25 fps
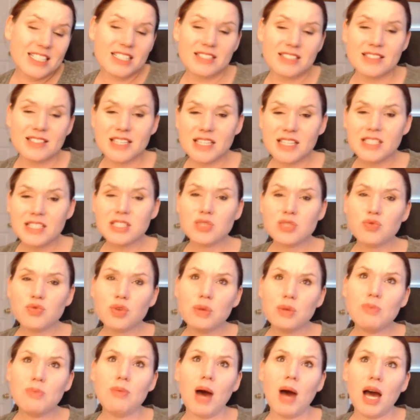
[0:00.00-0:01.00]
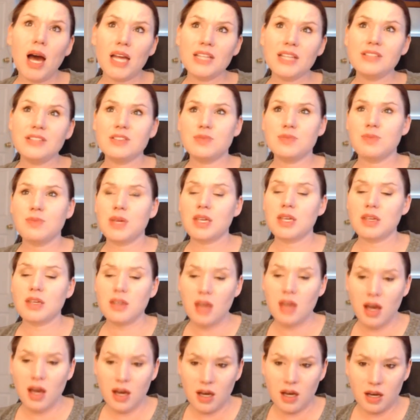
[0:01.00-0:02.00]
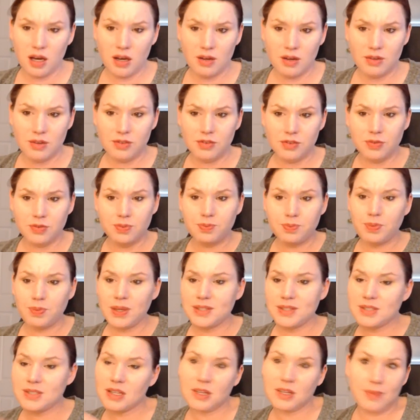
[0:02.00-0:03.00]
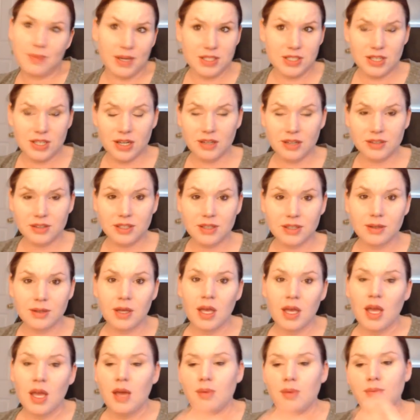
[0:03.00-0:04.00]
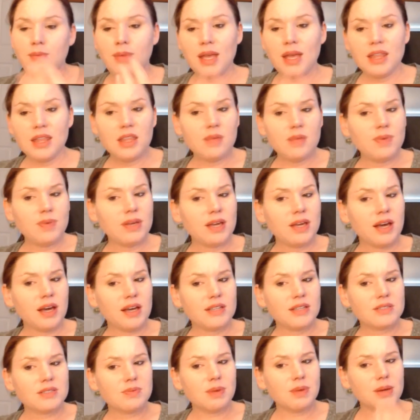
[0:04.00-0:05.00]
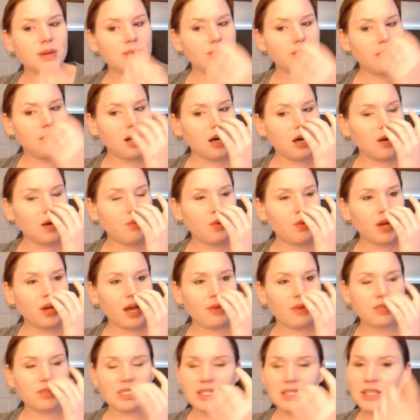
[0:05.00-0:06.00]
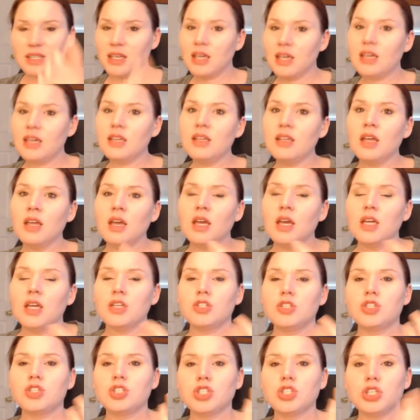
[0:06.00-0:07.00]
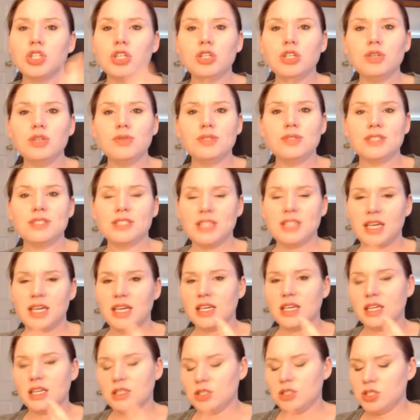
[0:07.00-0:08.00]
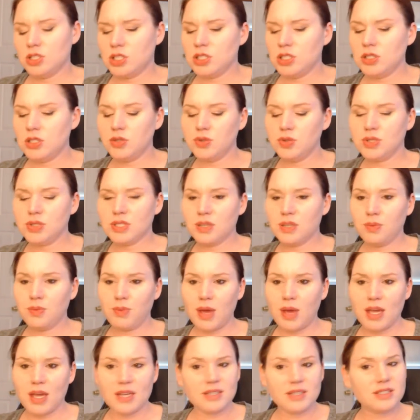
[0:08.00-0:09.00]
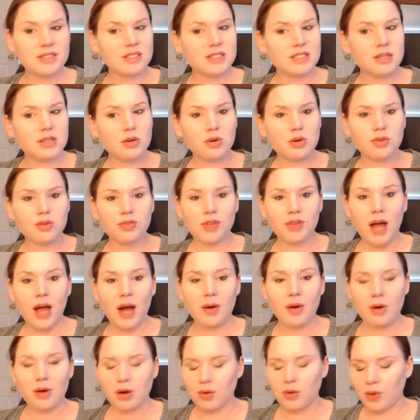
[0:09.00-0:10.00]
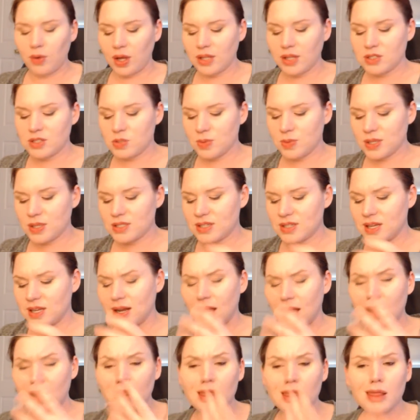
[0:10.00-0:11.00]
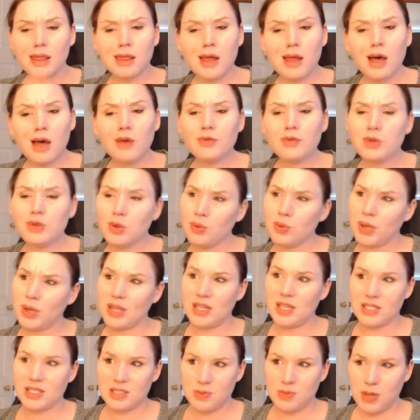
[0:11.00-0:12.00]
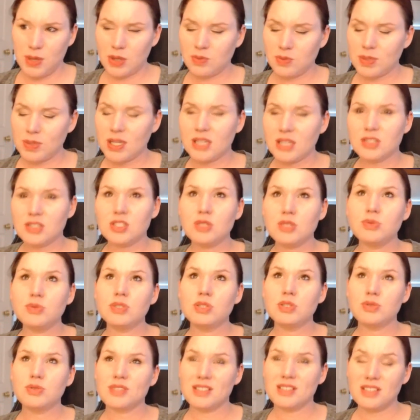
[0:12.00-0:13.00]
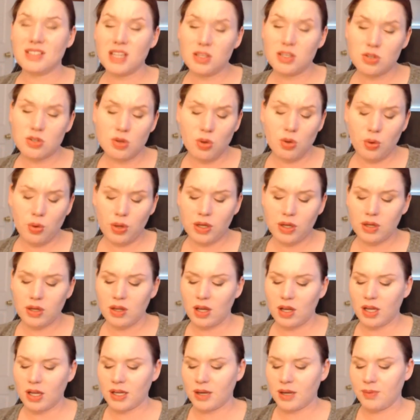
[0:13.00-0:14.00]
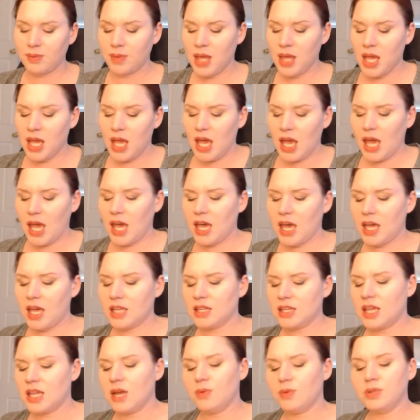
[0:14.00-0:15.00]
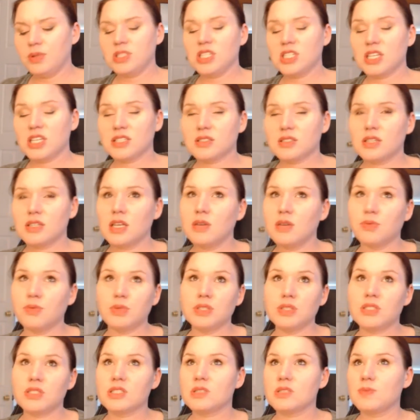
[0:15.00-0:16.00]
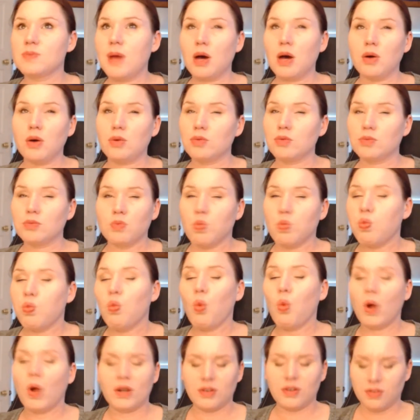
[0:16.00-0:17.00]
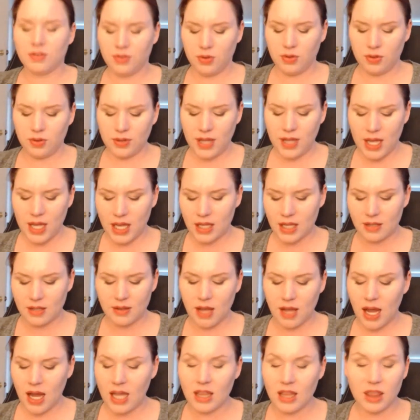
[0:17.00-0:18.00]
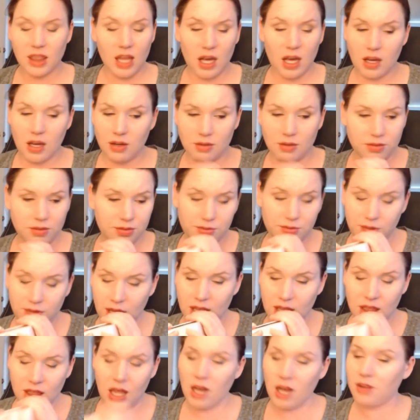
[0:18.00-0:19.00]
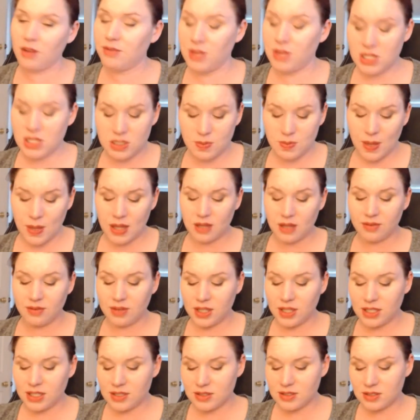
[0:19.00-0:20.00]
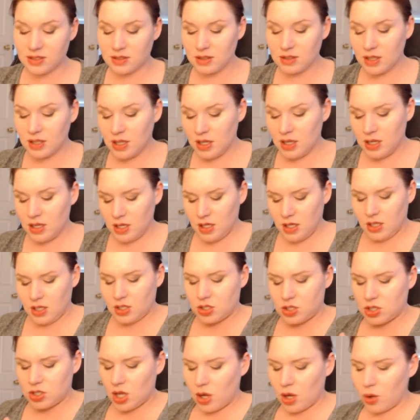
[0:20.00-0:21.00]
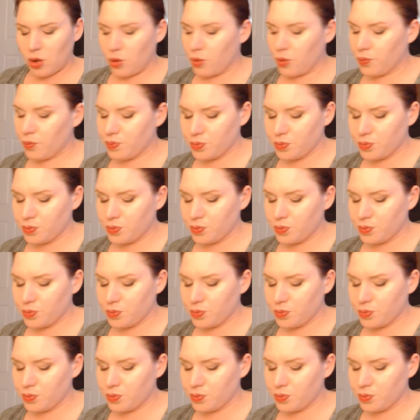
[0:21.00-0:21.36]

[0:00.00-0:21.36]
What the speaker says: this reminds me of basically my childhood, mainly because my mom, when I was a kid, she used to take and she used to make silk flower arrangements, and I loved the way they smelled because she would use essential oil on them and they would just, it would smell wonderful, and I love the smell of this. So